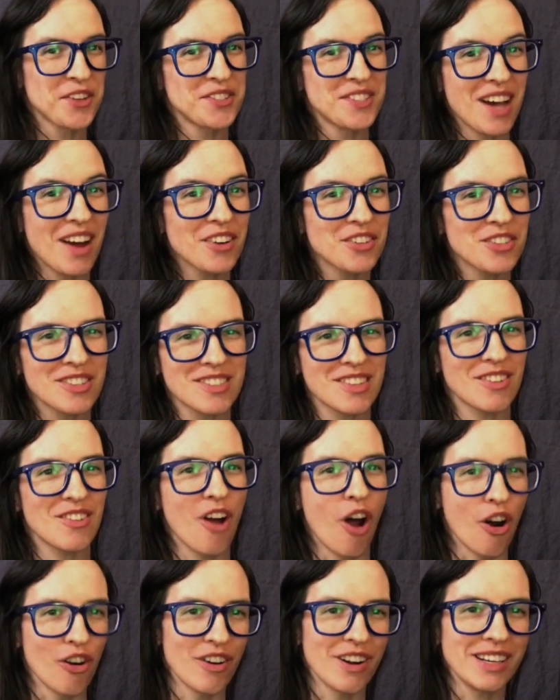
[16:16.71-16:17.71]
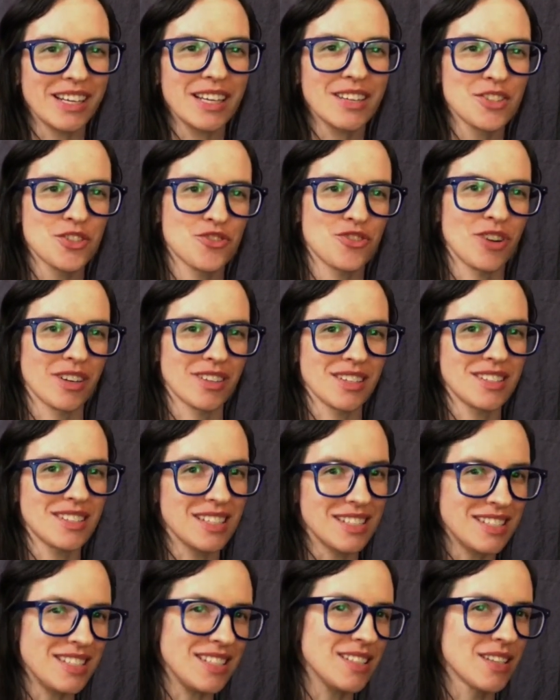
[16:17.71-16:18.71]
Doctors are already instructed
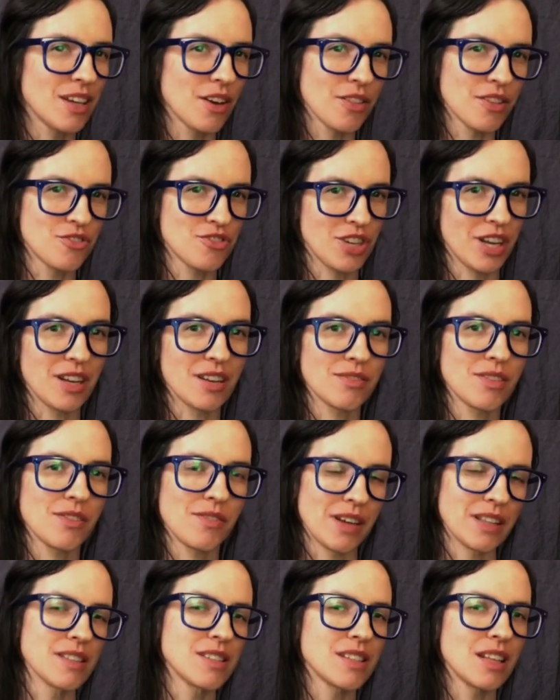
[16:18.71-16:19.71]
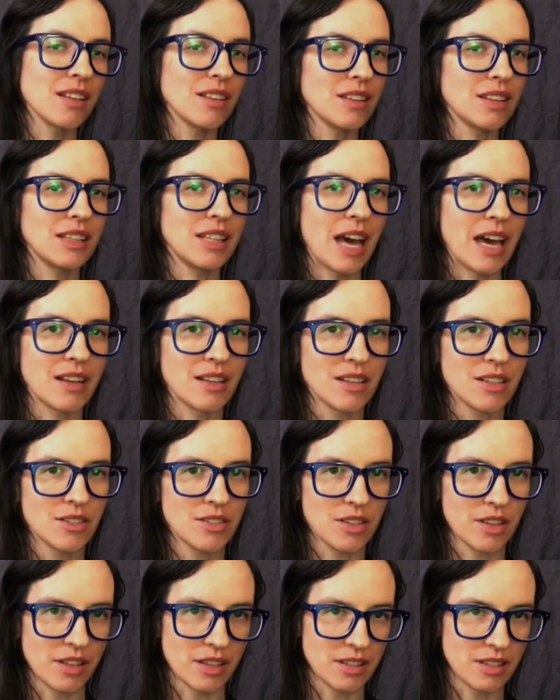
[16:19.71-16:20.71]
to detail the chain of events that led
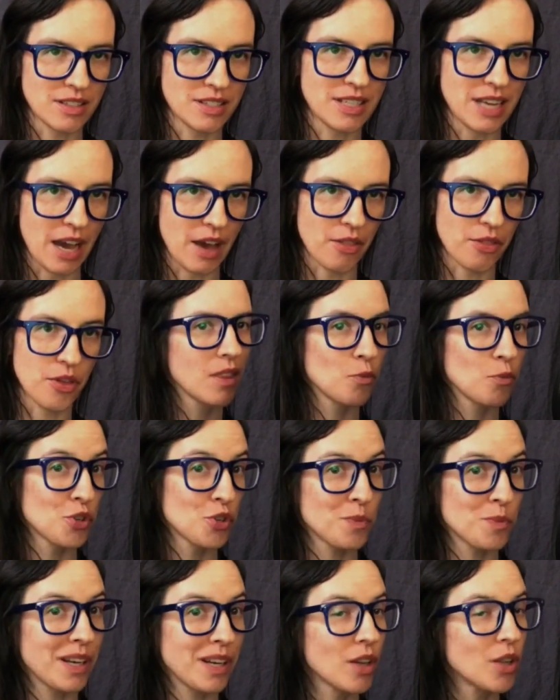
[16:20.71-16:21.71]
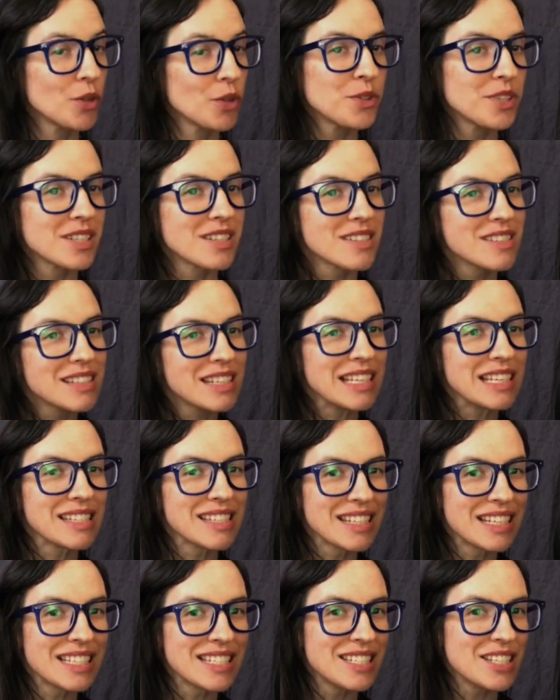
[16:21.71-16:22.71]
to the death, which might include a disease
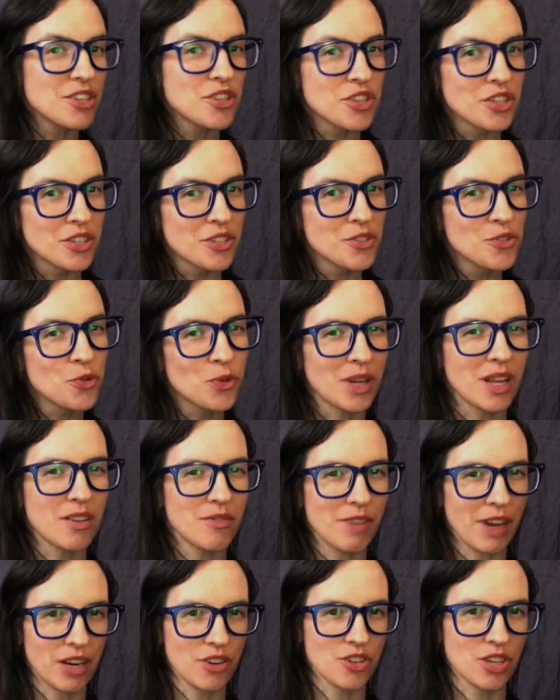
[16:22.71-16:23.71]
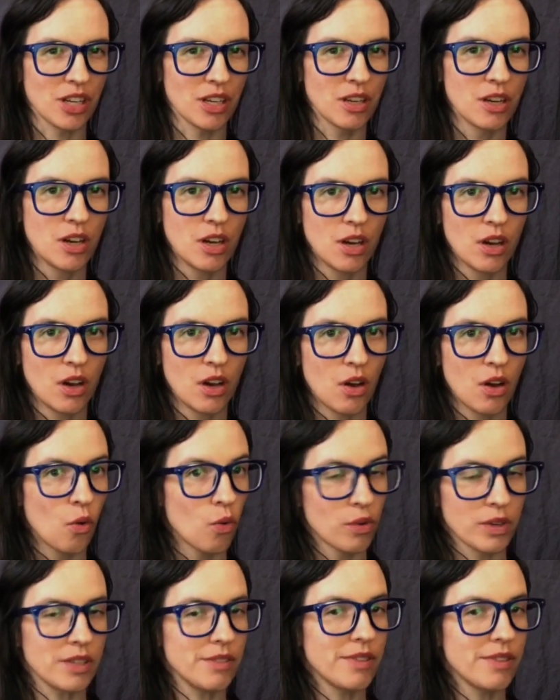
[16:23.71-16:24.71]
in addition to an infection
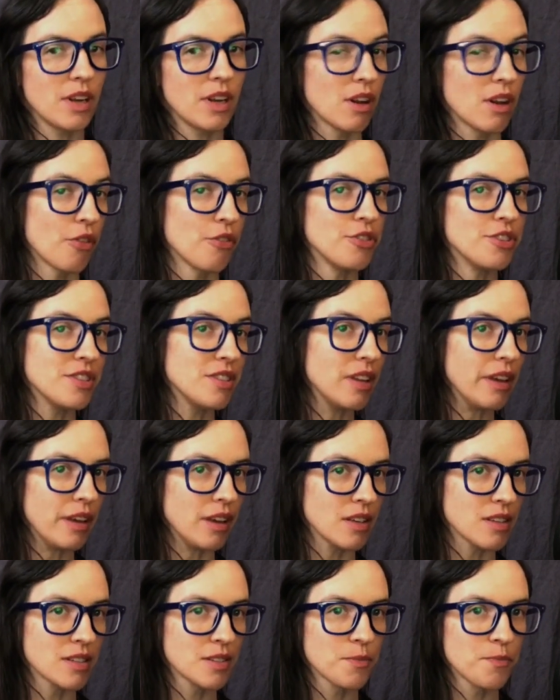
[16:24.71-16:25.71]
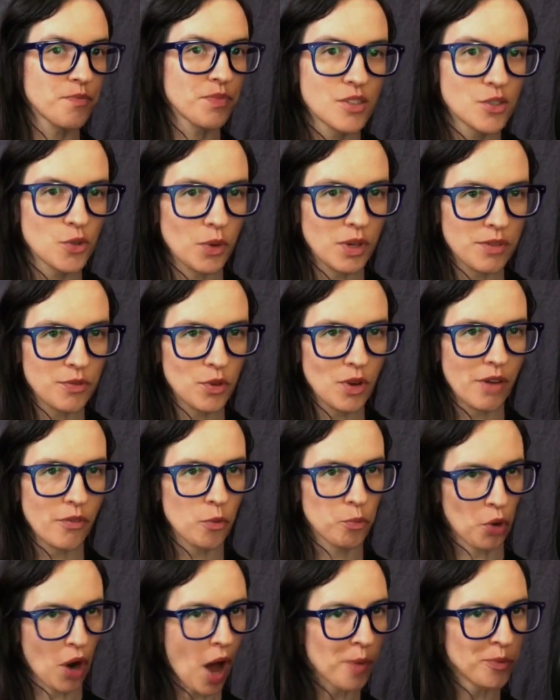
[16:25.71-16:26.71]
or even another disease. So if you have a
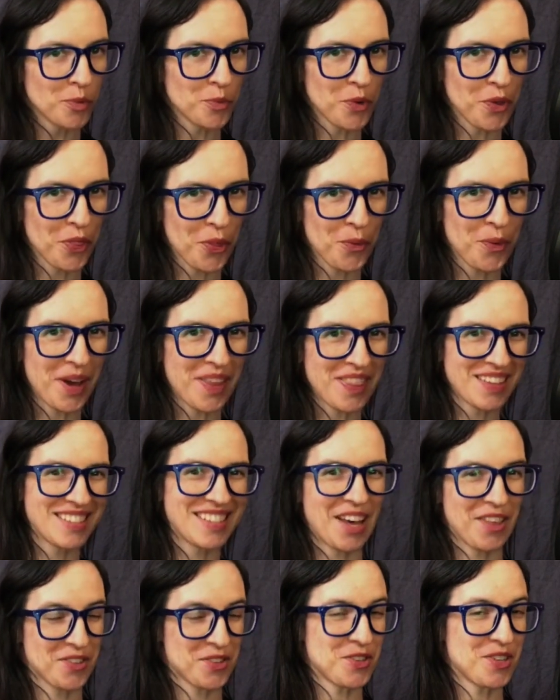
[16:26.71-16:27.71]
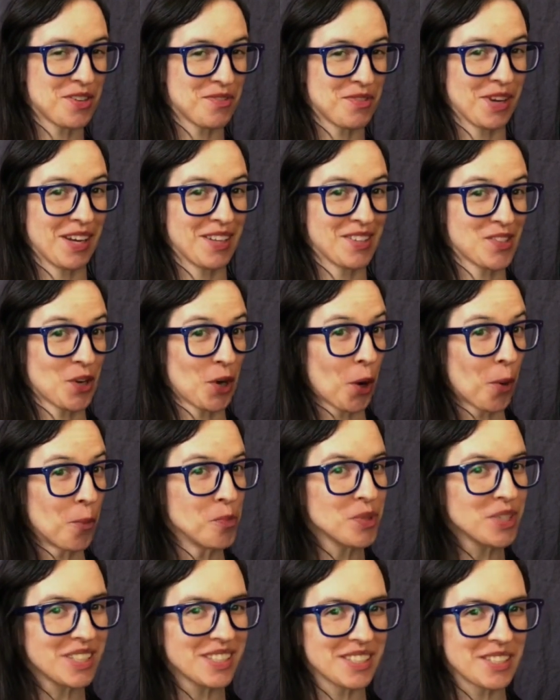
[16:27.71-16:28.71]
problem with the way that death certificates are
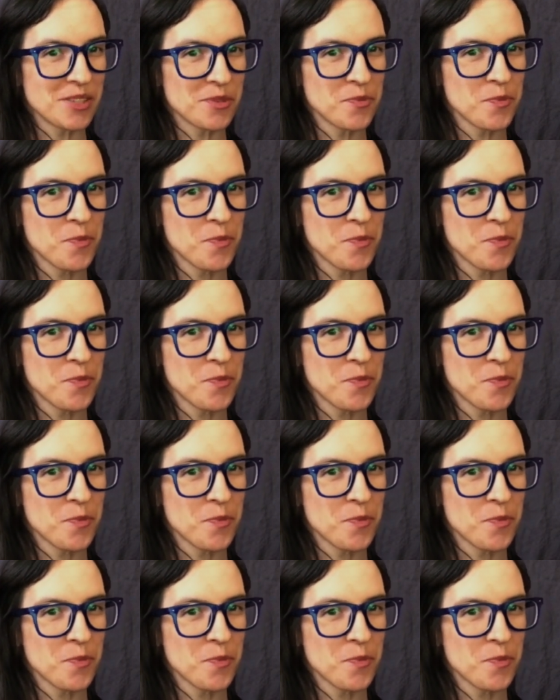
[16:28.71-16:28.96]
completed,